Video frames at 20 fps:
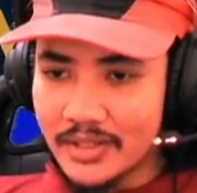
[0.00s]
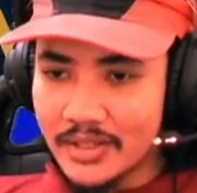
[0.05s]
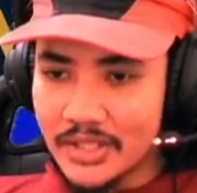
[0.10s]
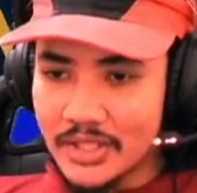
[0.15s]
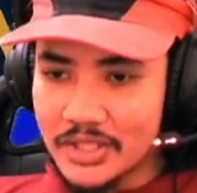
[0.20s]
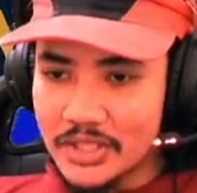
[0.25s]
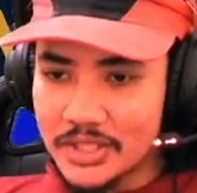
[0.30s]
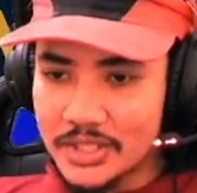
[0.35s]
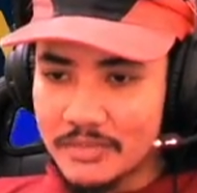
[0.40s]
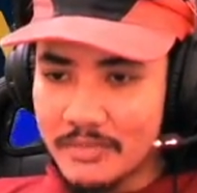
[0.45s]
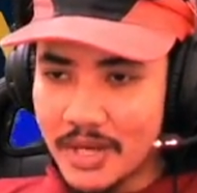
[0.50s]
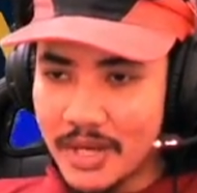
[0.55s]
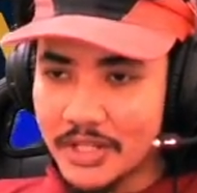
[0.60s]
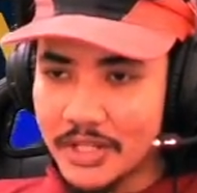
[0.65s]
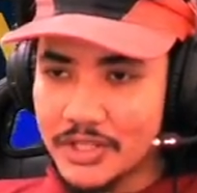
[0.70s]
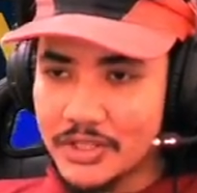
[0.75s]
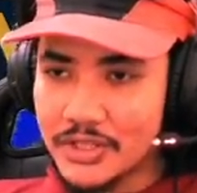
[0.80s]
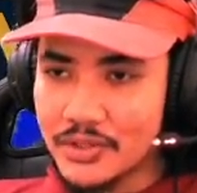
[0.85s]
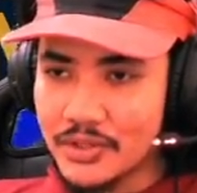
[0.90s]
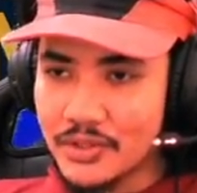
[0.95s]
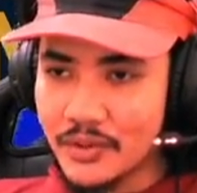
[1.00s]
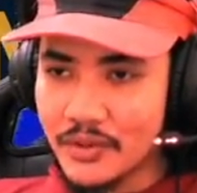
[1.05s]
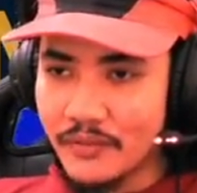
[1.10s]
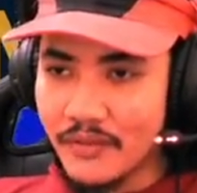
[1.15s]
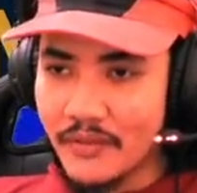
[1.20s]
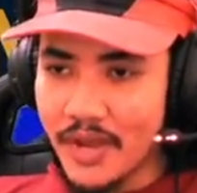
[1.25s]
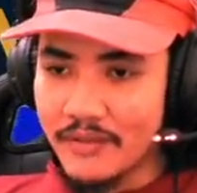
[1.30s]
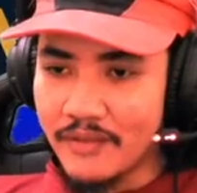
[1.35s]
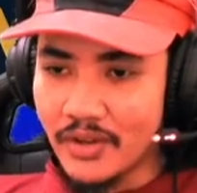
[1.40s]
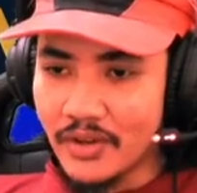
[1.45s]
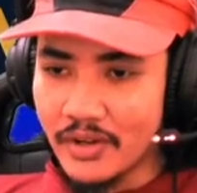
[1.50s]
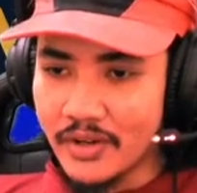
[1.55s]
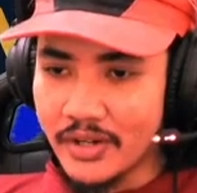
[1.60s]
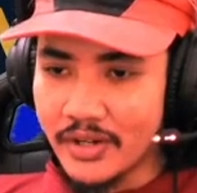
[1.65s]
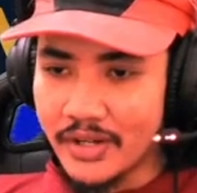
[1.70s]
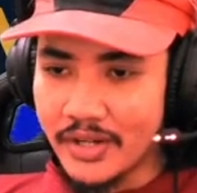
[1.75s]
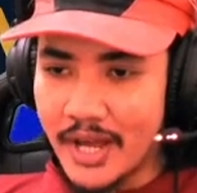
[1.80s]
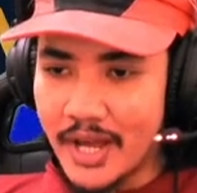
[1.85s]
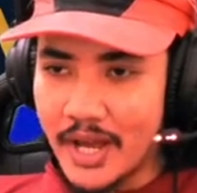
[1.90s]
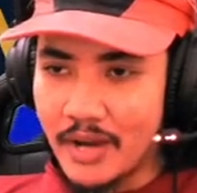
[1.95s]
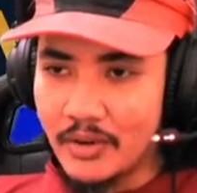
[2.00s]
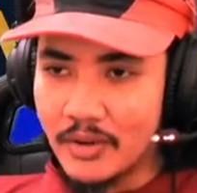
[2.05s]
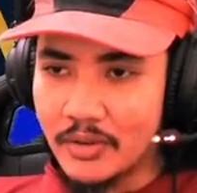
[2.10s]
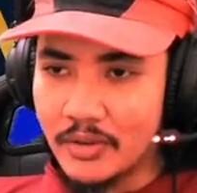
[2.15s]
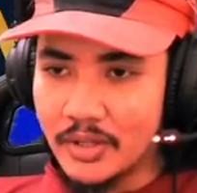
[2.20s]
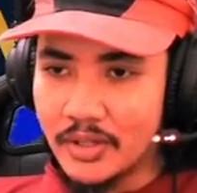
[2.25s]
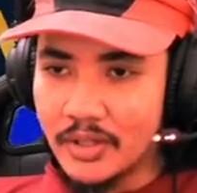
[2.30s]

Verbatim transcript: She managed to survive longer now.